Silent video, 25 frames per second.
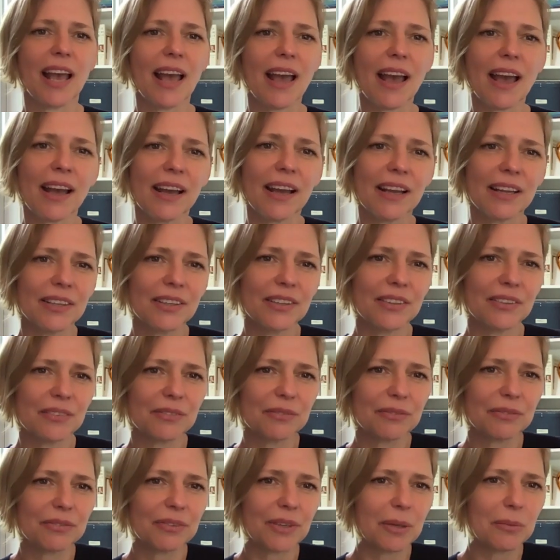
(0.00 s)
and
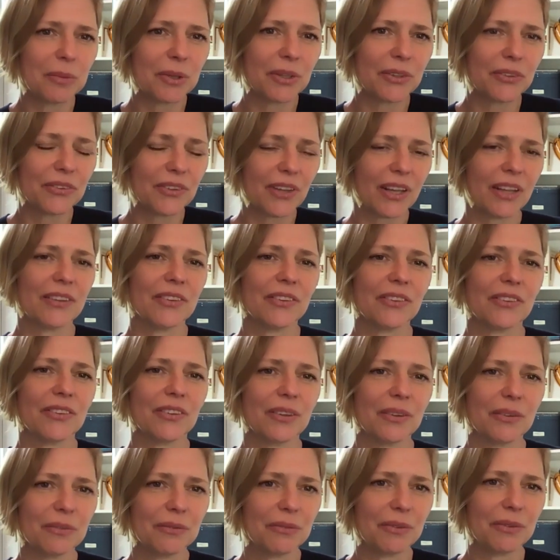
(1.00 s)
from a sense
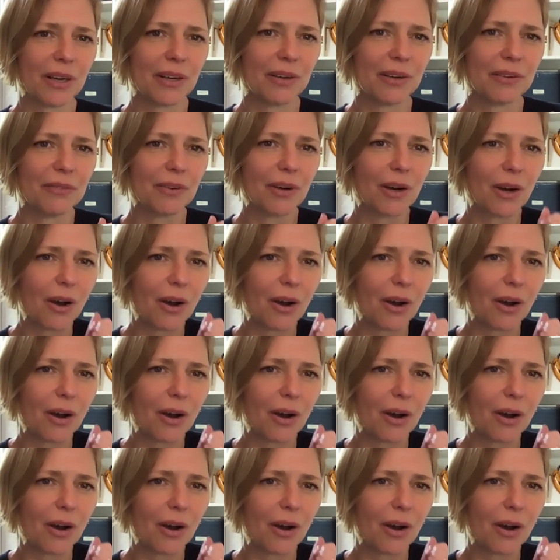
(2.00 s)
of of